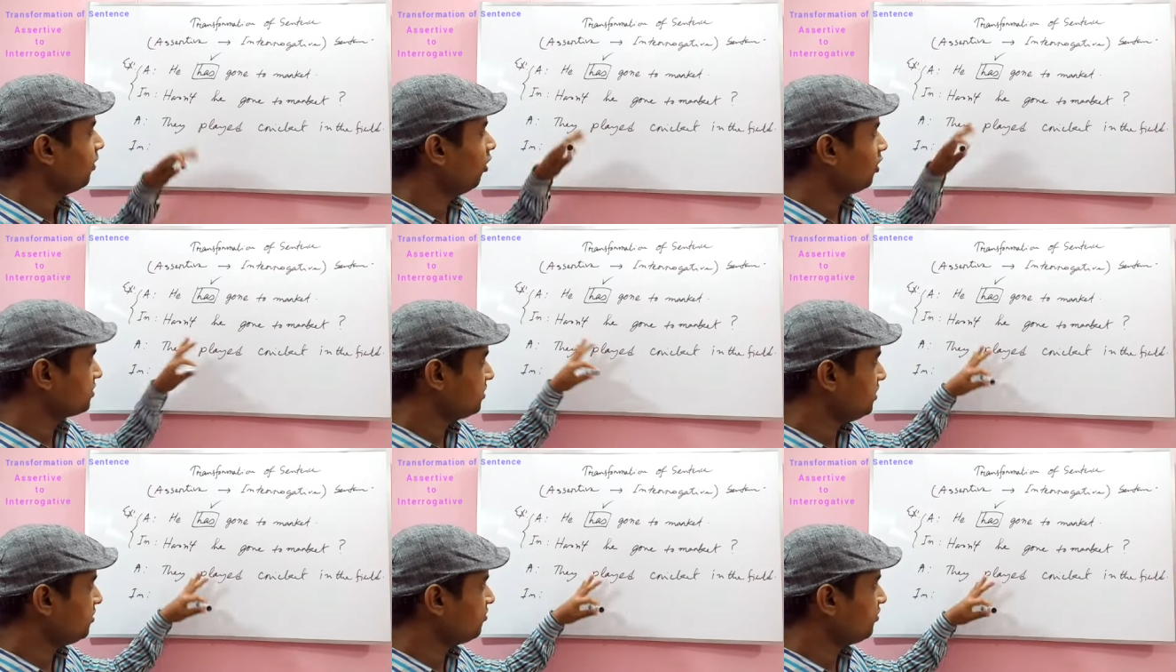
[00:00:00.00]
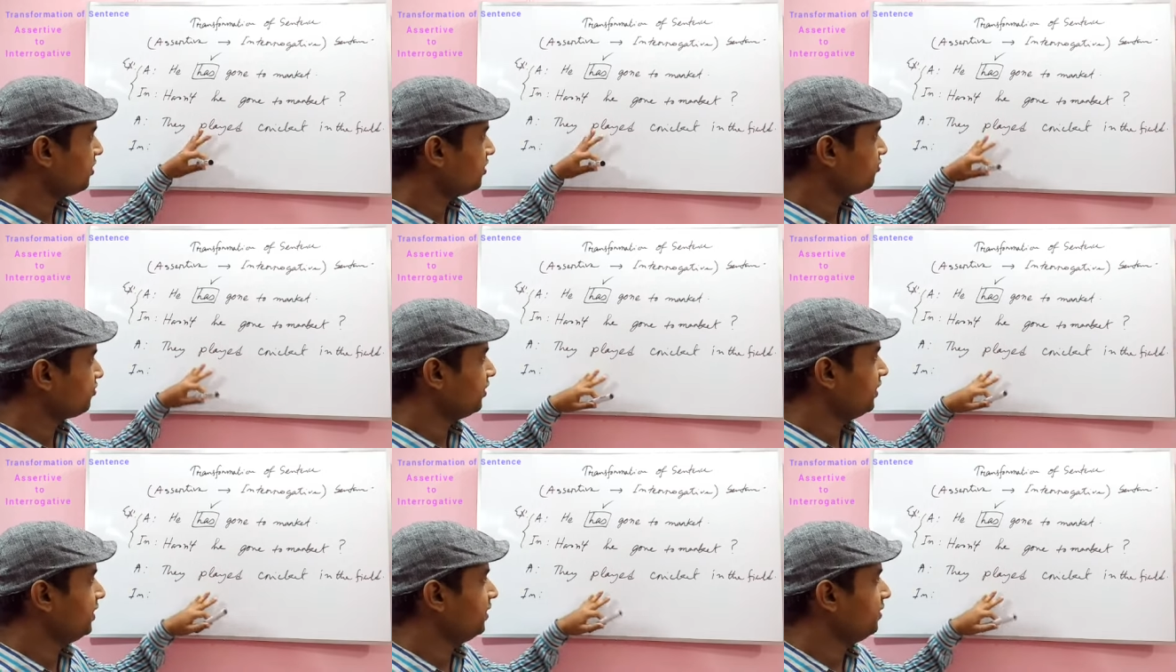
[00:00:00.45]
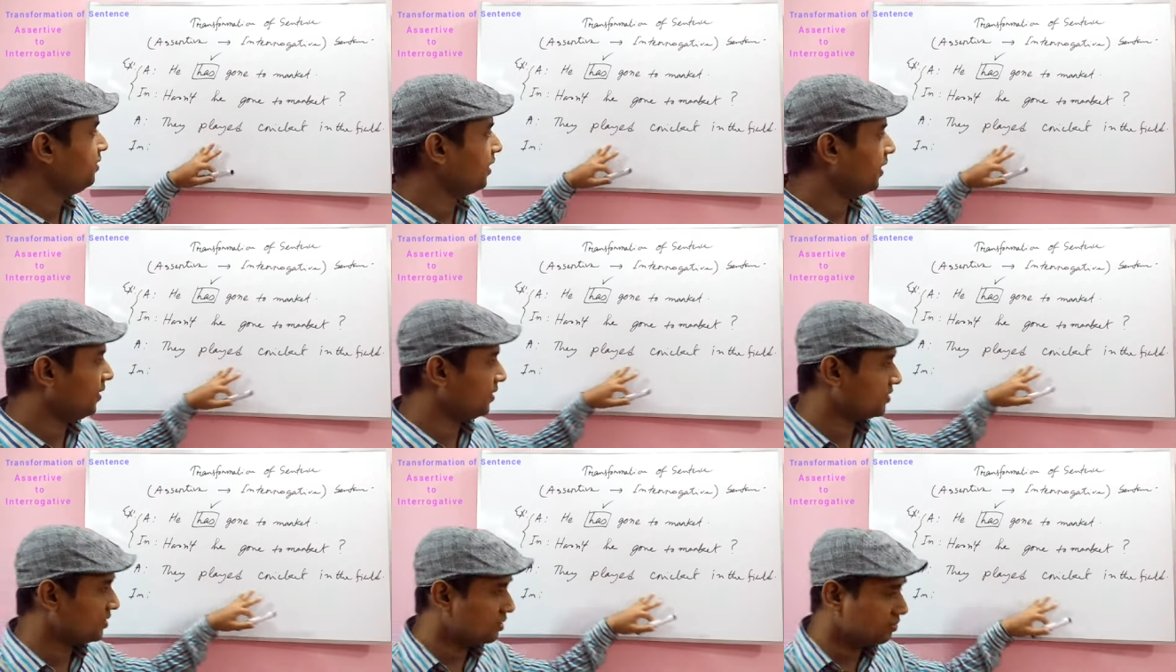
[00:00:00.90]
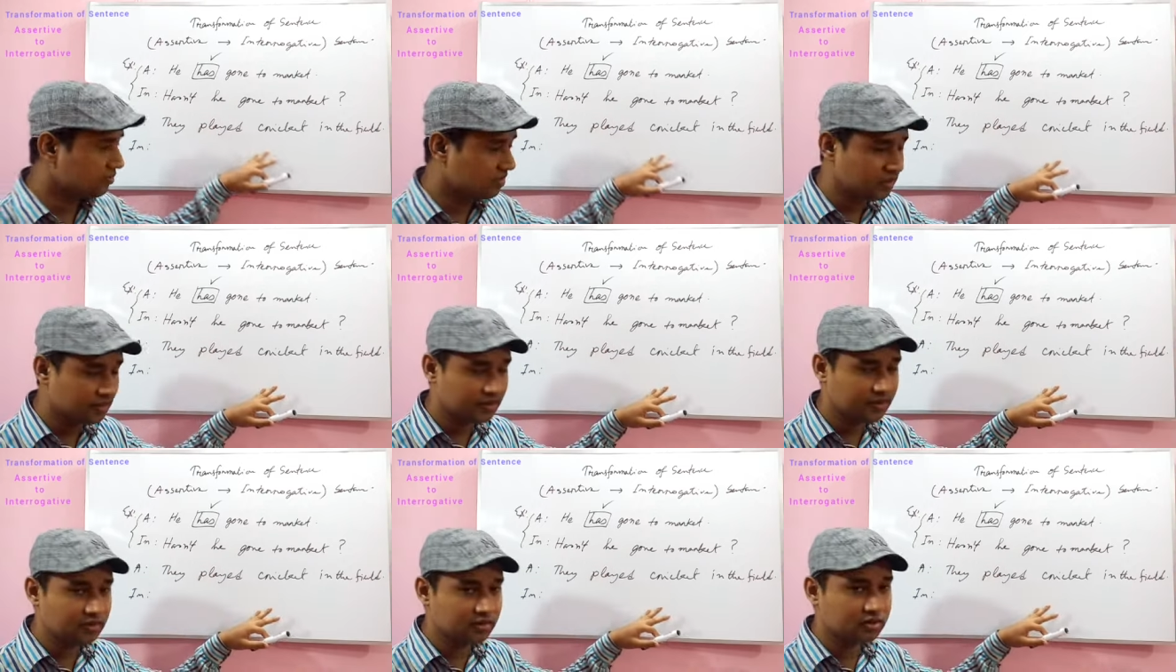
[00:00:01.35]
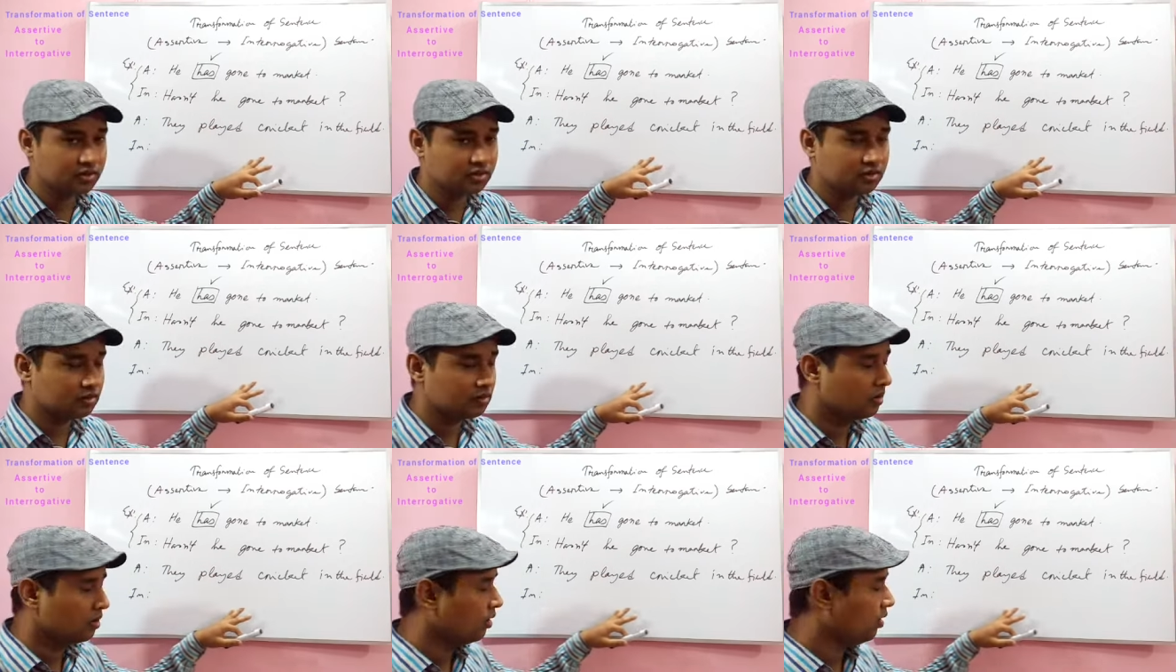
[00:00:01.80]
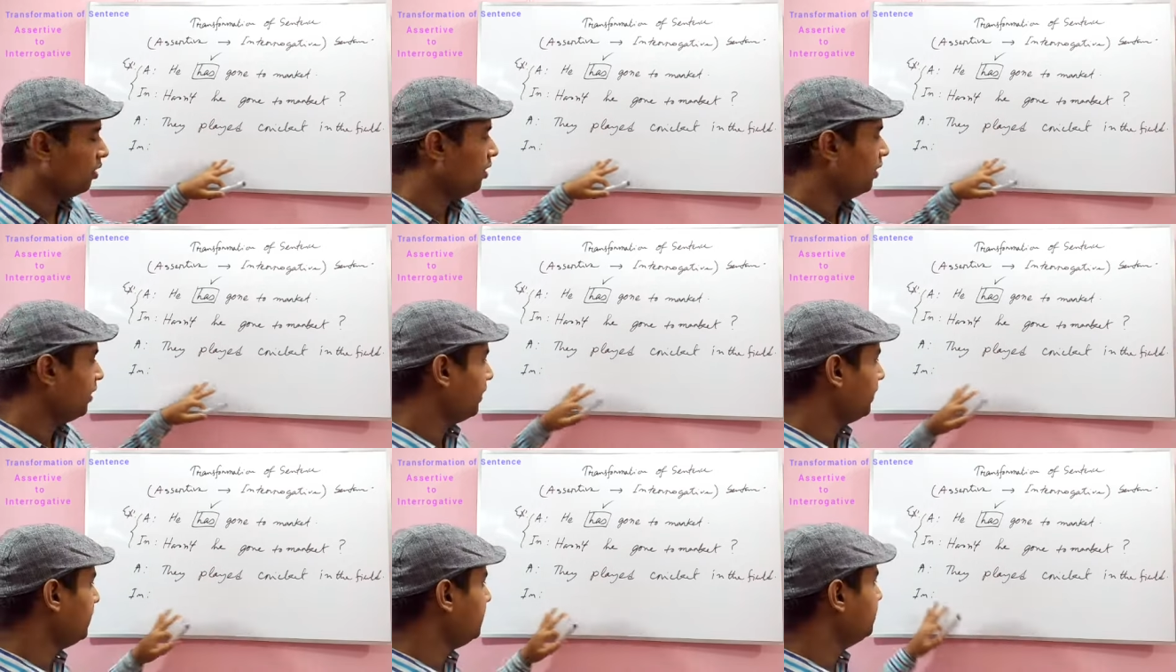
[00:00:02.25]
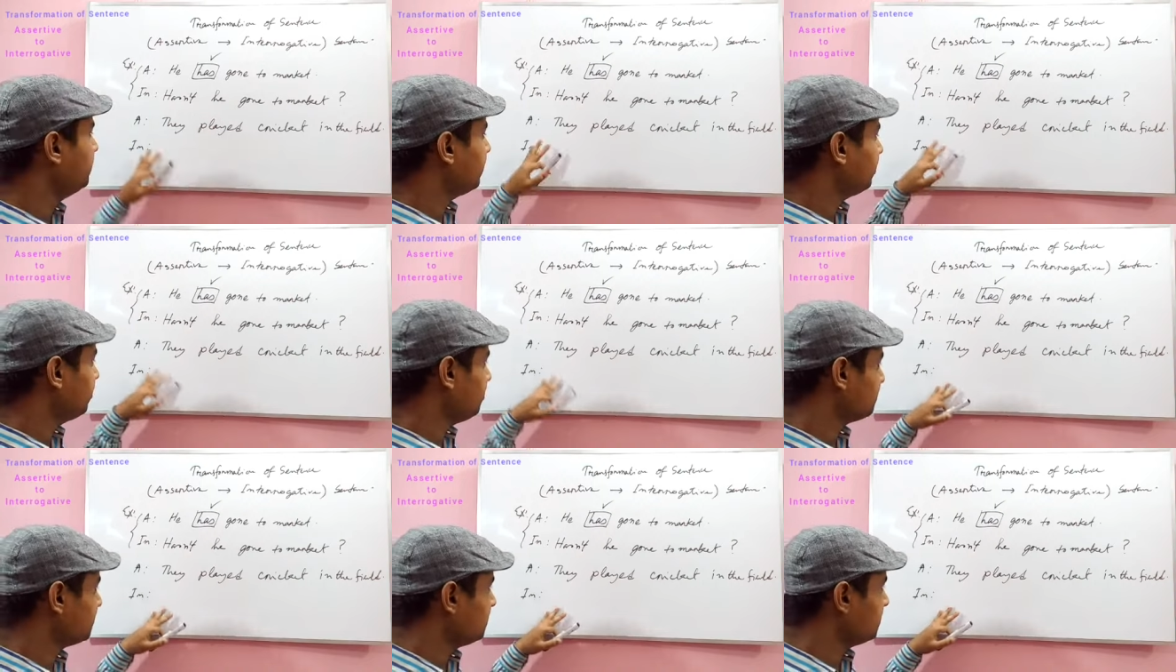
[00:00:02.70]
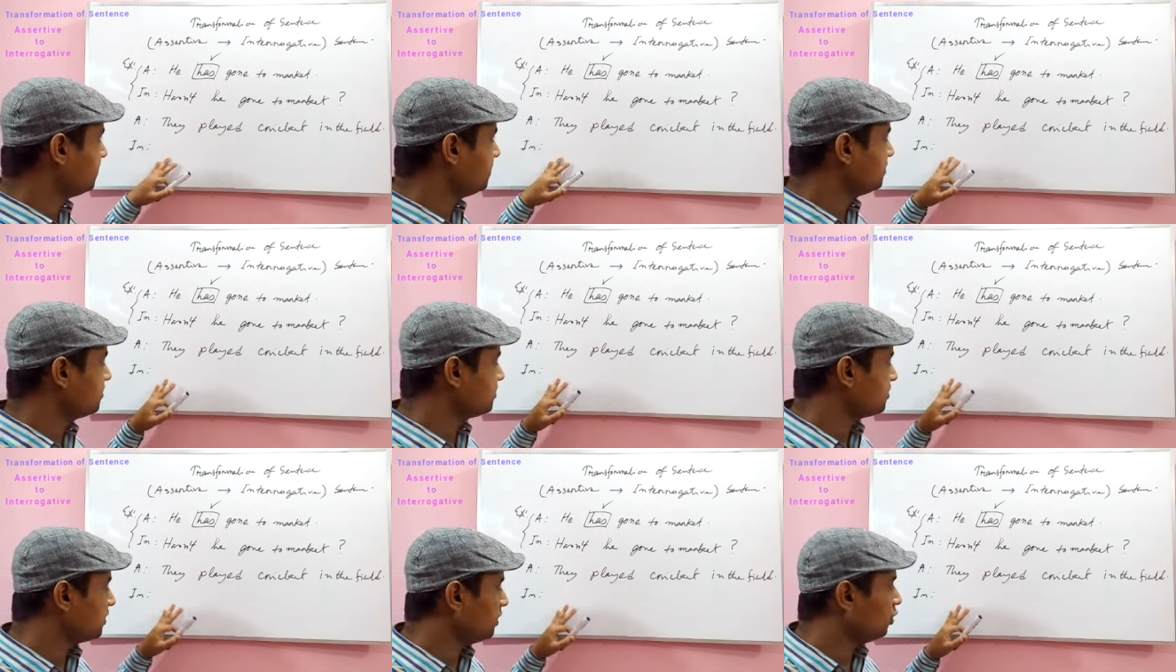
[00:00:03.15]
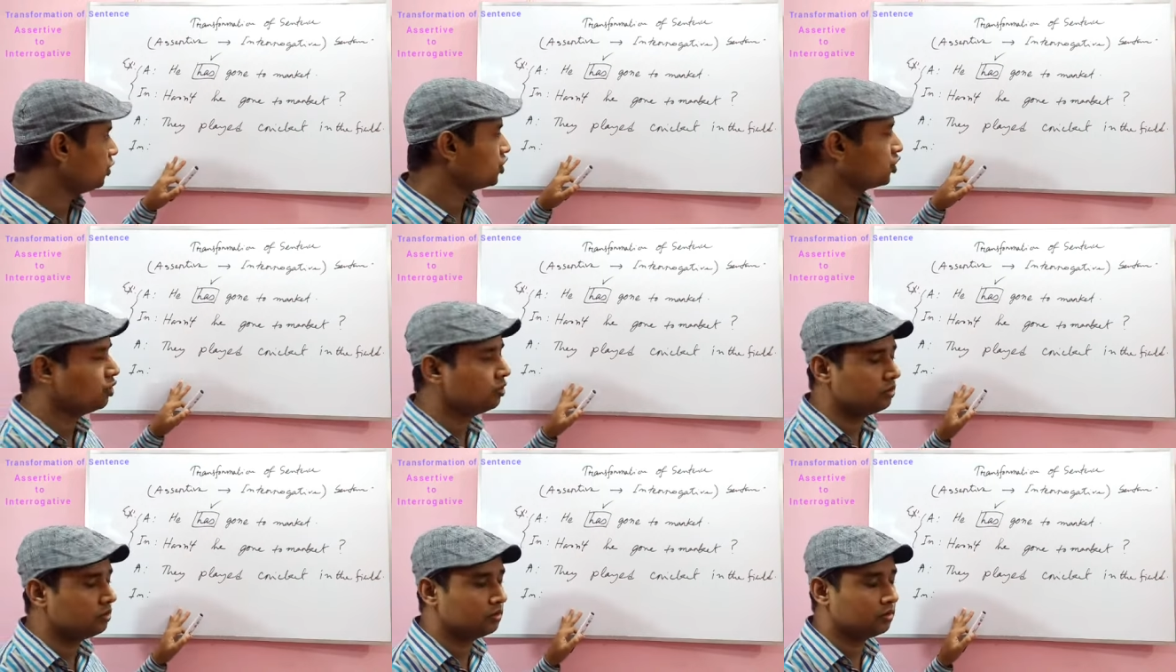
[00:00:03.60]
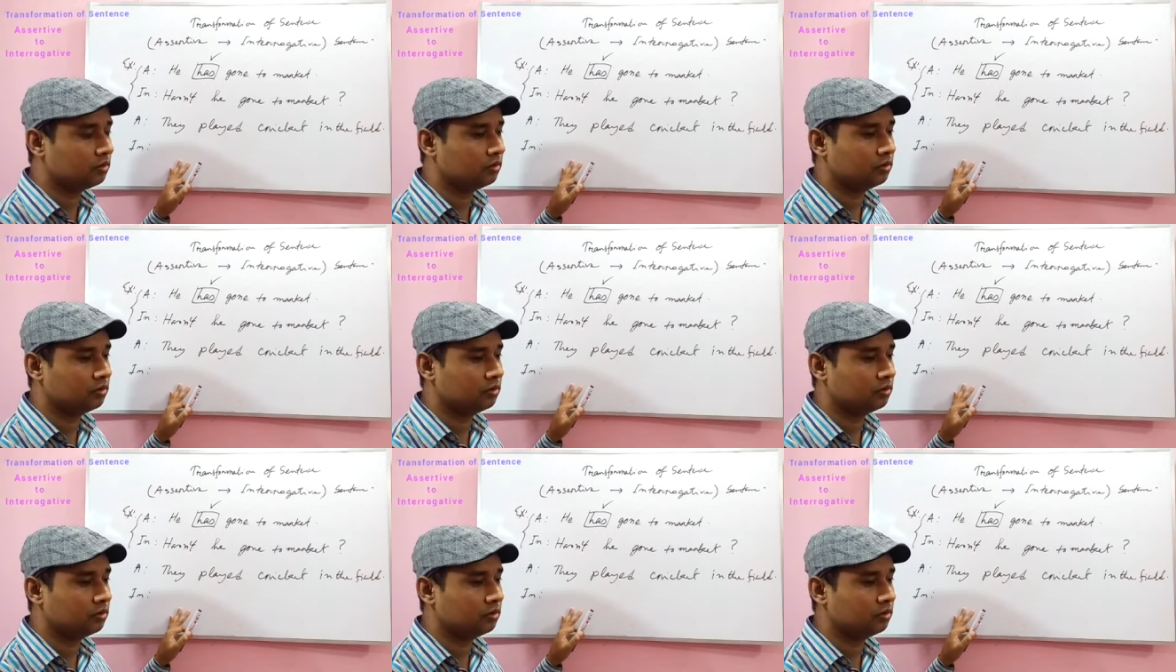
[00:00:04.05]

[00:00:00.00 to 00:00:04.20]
auxiliary verb in an assertive sentence, in interrogative sentence you should